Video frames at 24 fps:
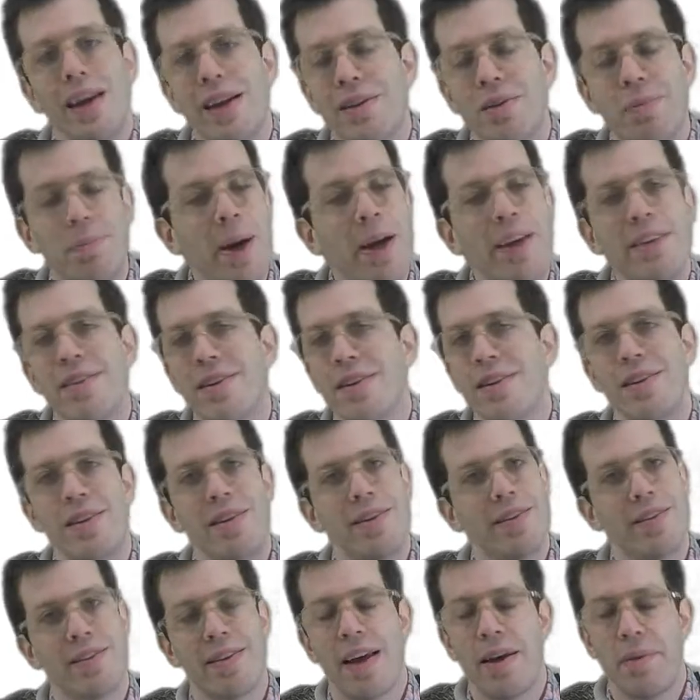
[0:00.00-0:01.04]
it's basically
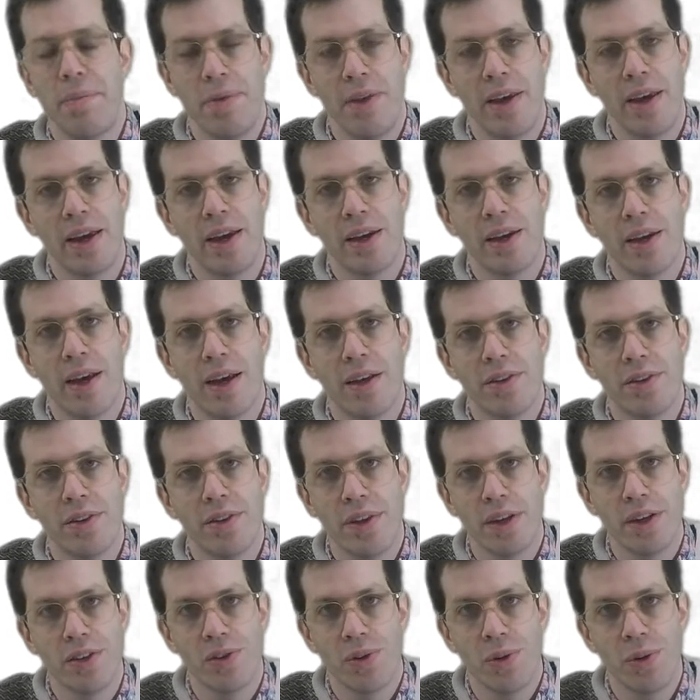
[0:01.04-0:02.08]
the same thing as the
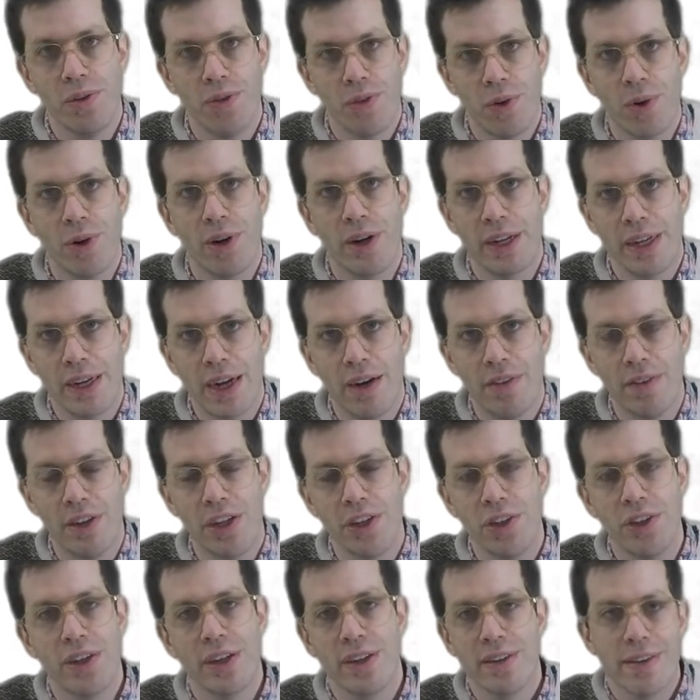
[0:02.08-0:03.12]
things that we've already
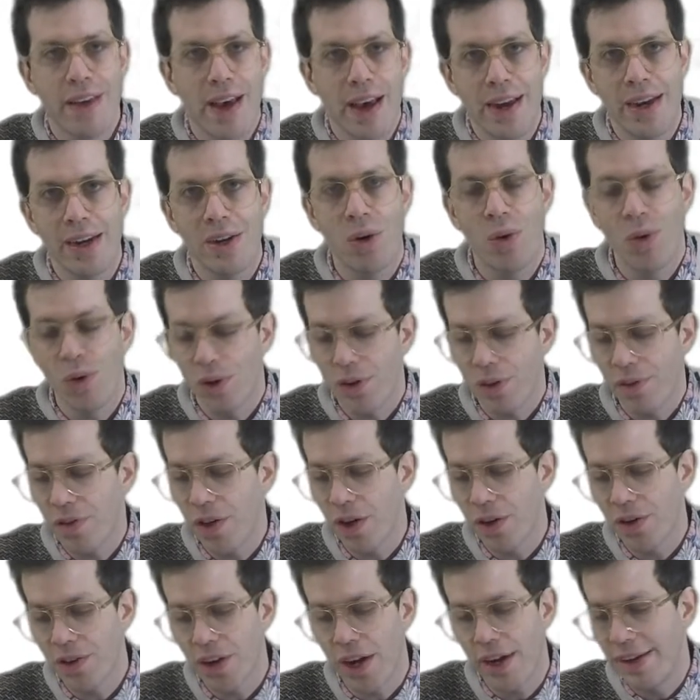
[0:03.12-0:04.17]
covered. You can take all of
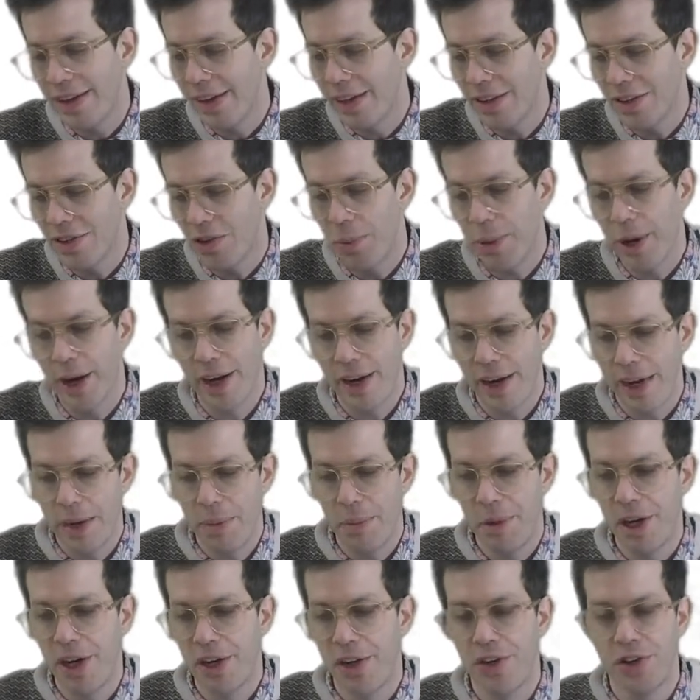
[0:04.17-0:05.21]
those ideas about
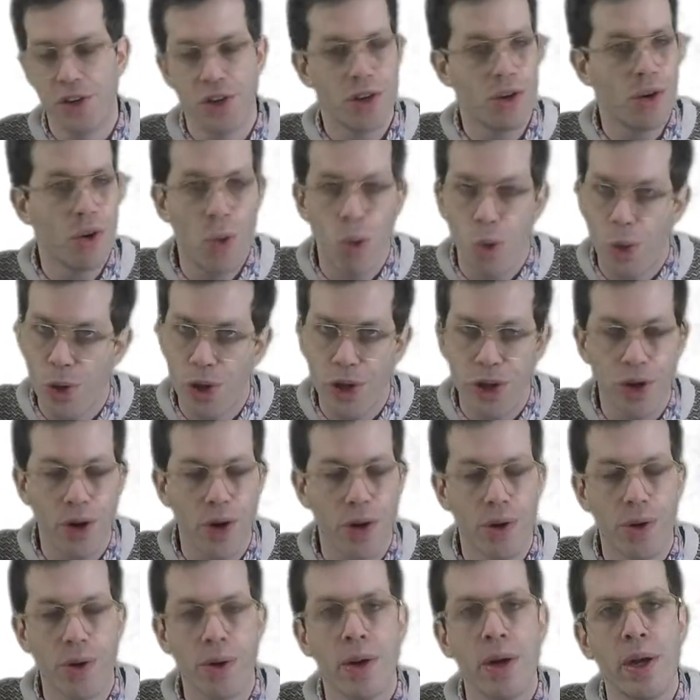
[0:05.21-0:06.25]
image and audio
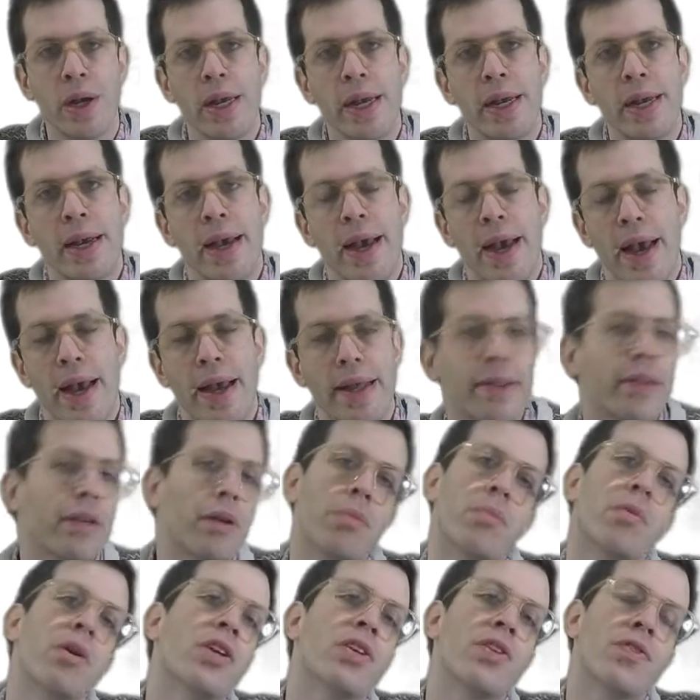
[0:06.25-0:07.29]
and the
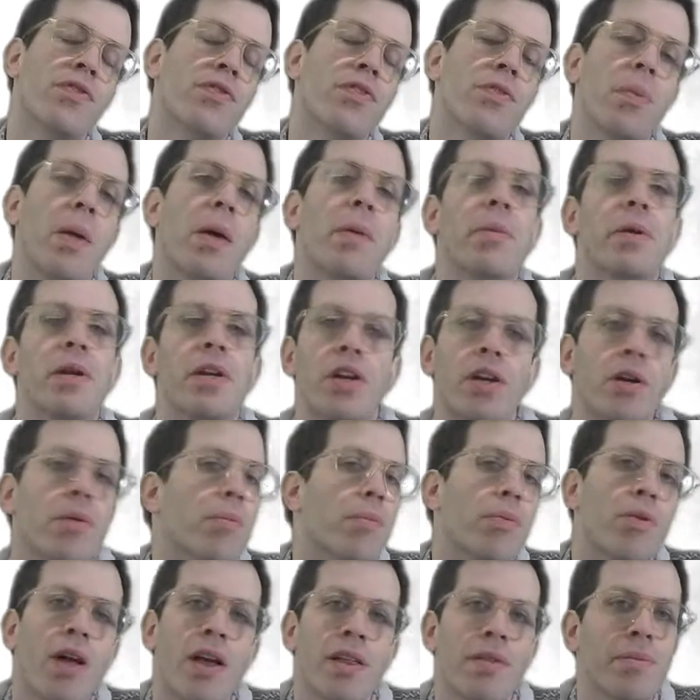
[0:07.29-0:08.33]
compression from them, and you
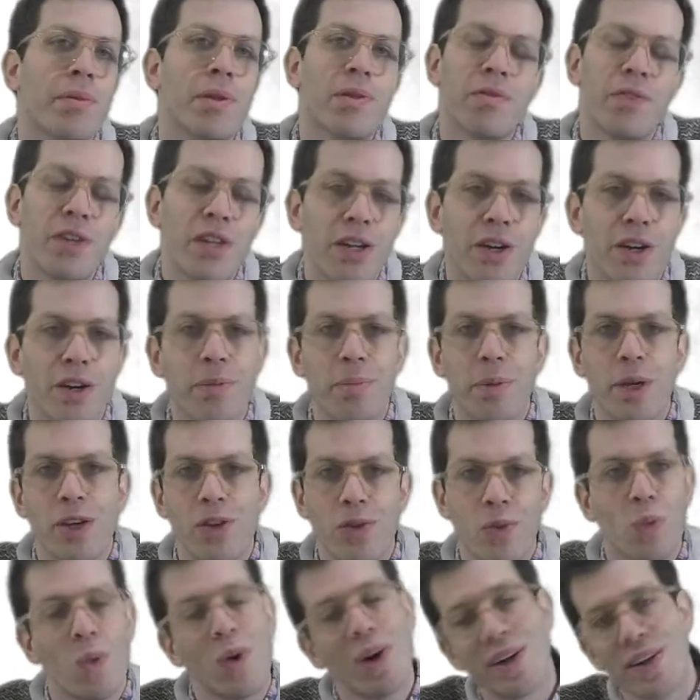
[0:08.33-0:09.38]
can apply them to video,
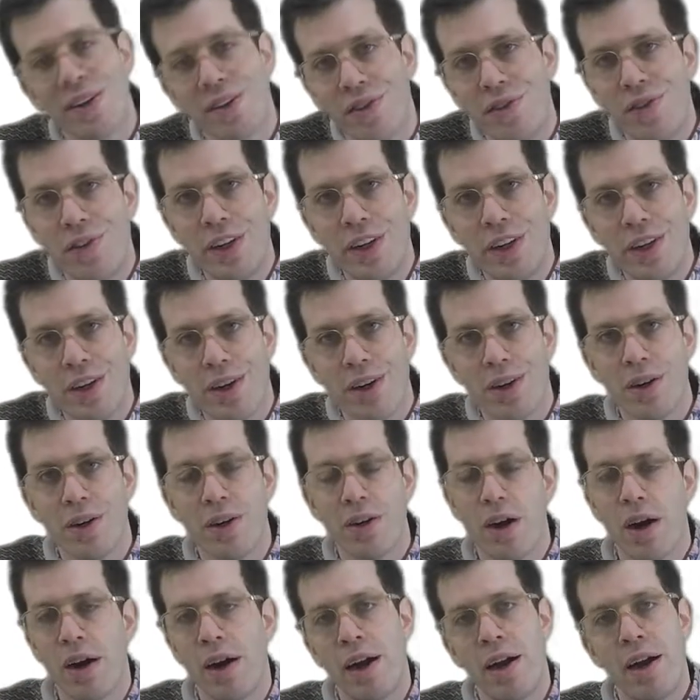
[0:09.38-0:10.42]
because what is
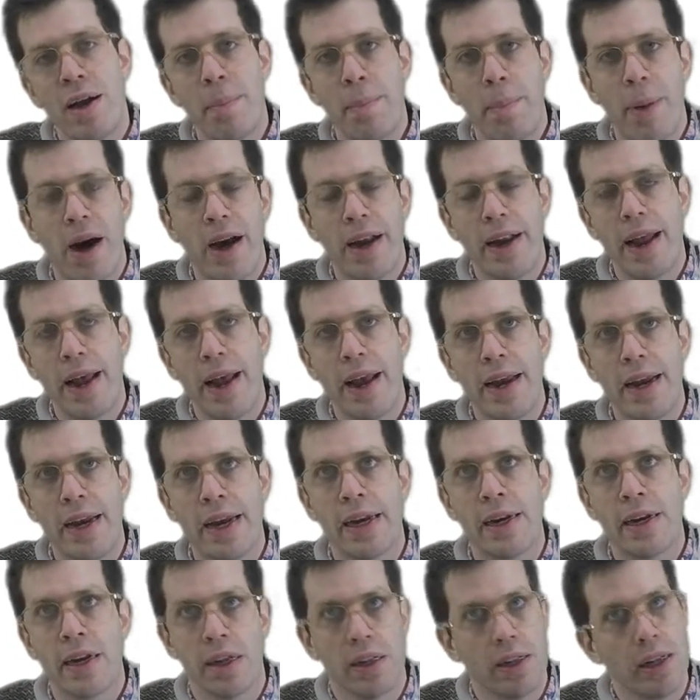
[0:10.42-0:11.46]
video but
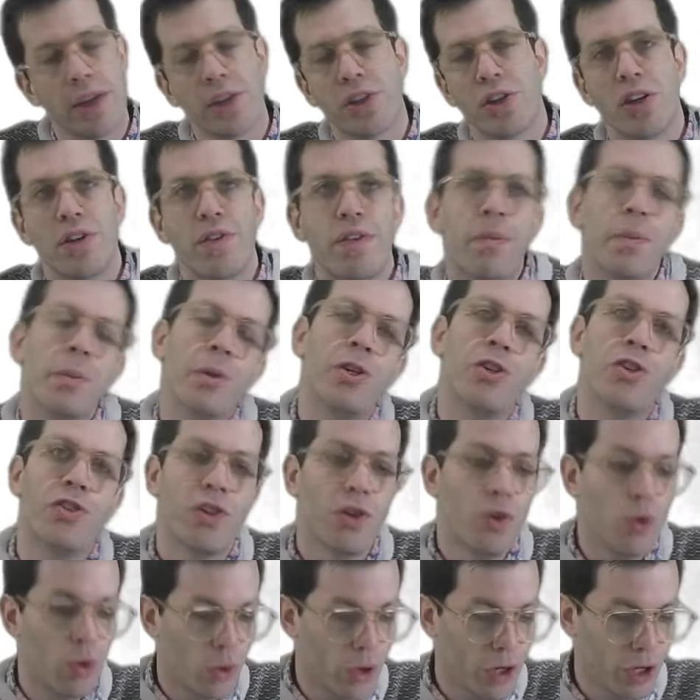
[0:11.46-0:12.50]
a collection of
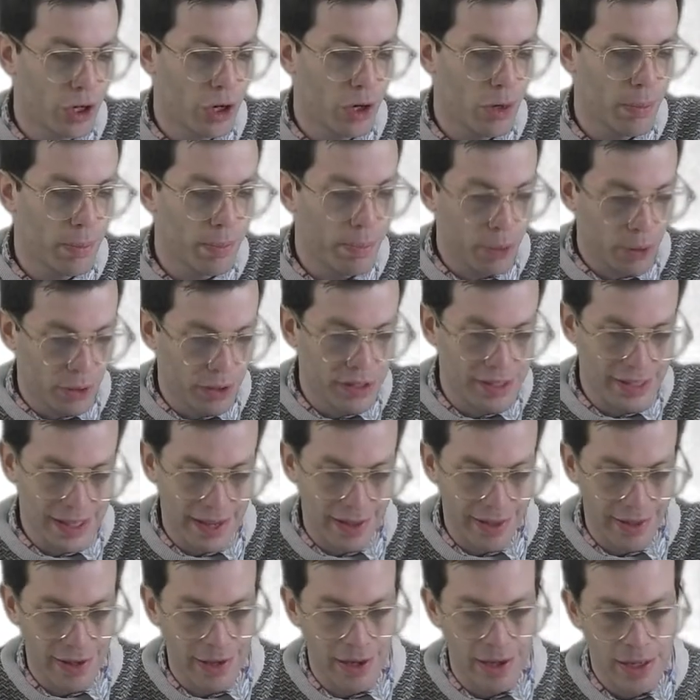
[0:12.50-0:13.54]
images and audio put
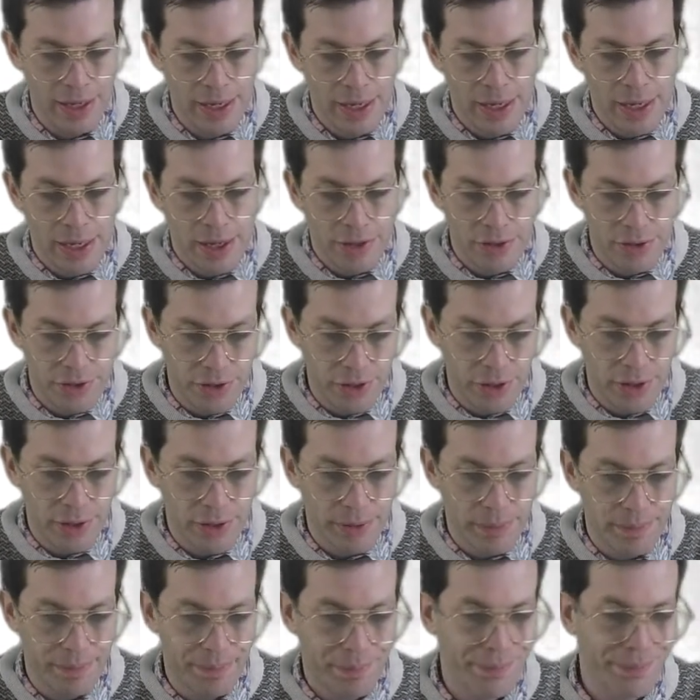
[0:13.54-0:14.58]
together?
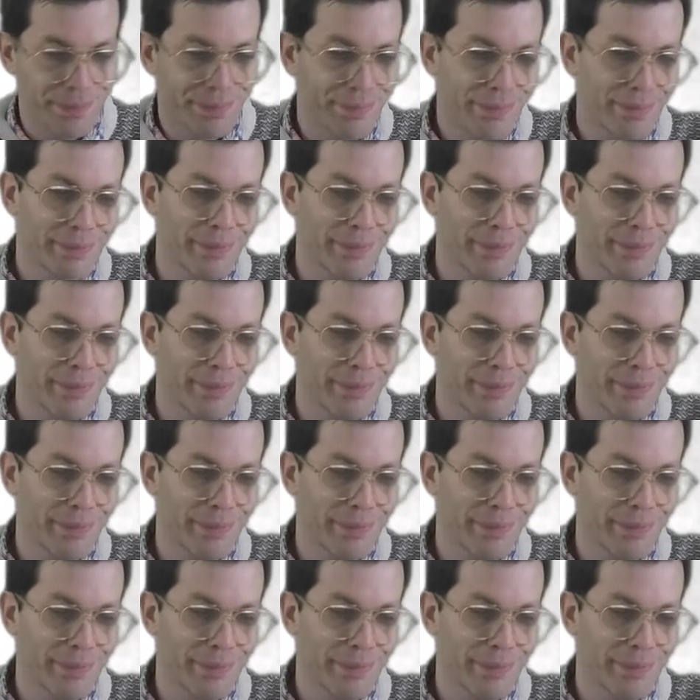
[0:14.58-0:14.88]
So